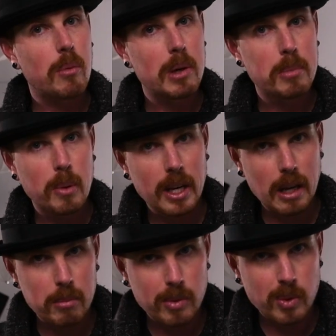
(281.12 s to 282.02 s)
I wanna point
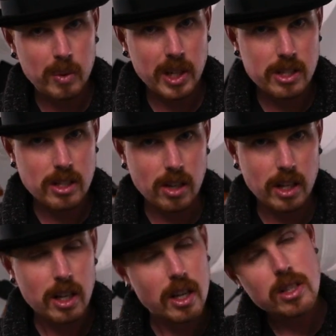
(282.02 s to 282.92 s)
out before we get
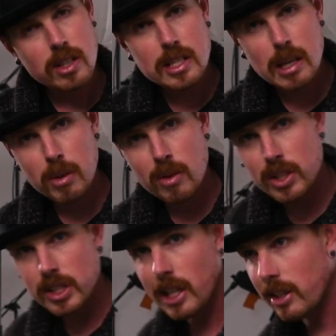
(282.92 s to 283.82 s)
started. So let's hop over
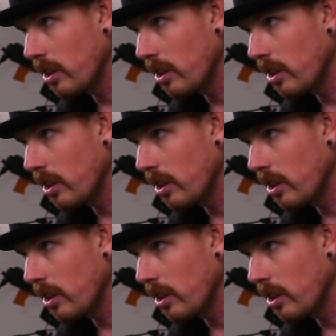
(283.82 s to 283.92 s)
and take a